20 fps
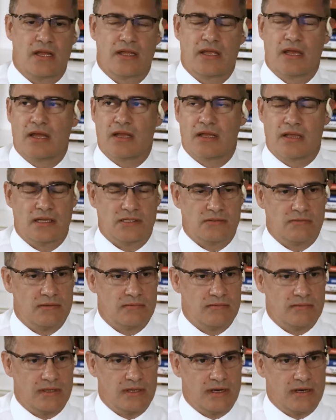I, I, guess
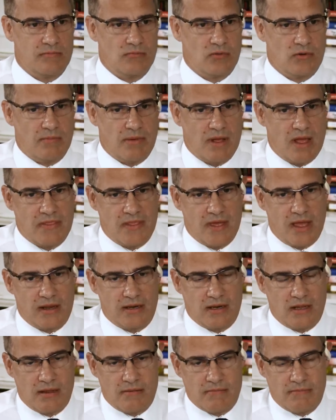we'll hear more about
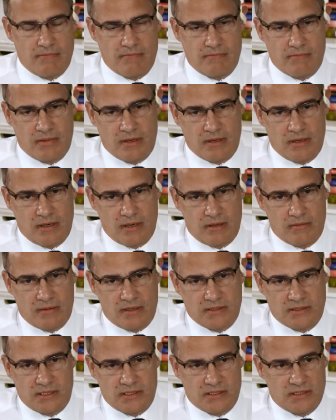that. Um, you know,
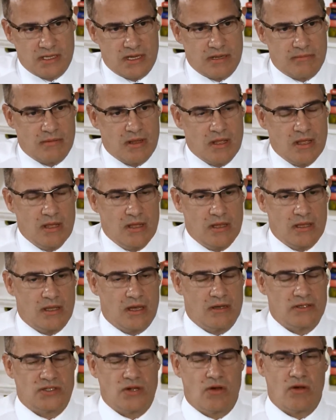as, as time
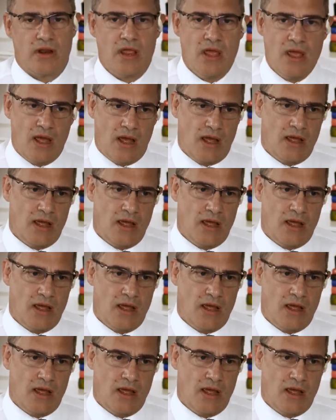goes on.